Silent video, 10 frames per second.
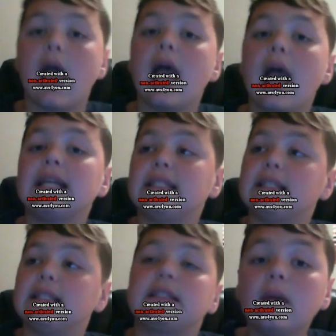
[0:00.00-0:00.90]
And
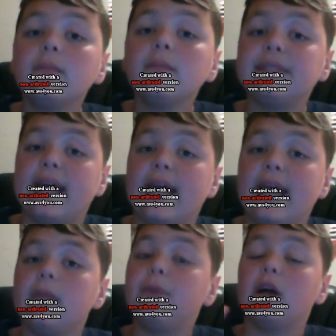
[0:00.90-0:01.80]
the
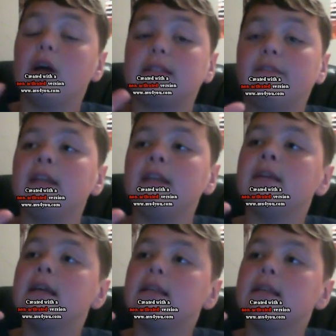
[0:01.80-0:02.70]
someday part of it
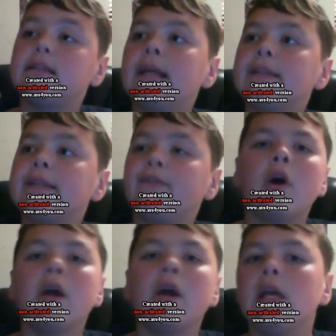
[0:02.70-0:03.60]
stands
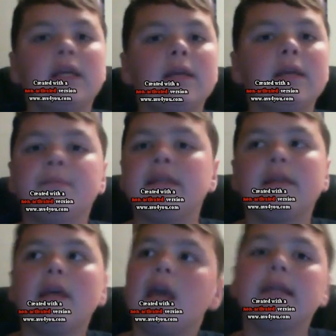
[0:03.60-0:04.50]
for it can be
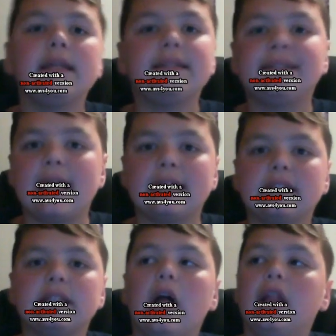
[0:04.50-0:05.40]
any day
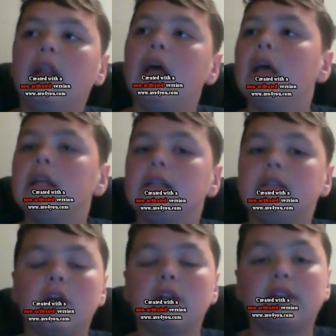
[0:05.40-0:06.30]
at all.
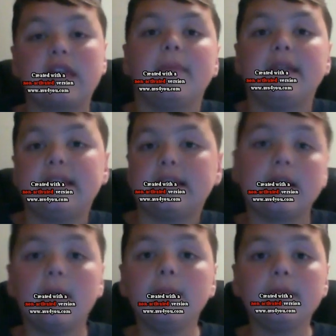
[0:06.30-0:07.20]
So that means it's
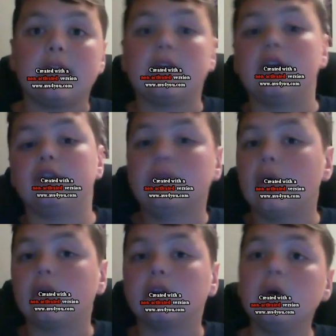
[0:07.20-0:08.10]
someday, because you
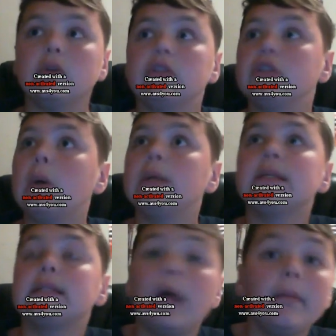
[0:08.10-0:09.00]
don't know. So
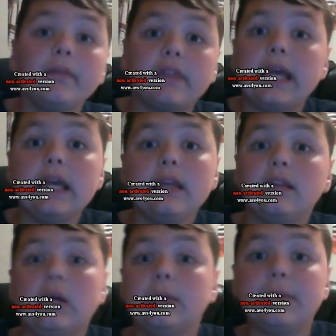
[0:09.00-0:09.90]
someday
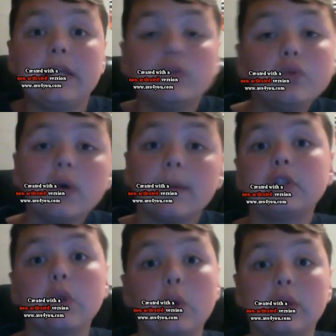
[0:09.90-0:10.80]
there'll be a new
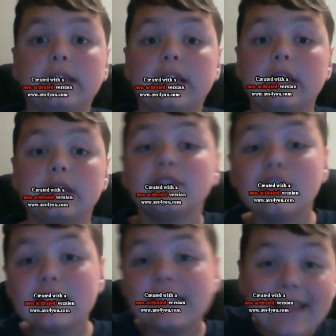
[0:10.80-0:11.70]
episode on this.
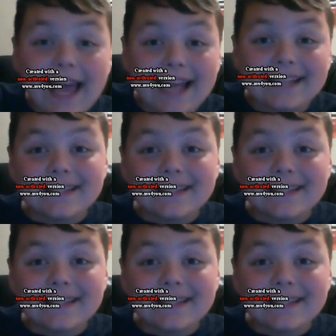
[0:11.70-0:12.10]
Just like that.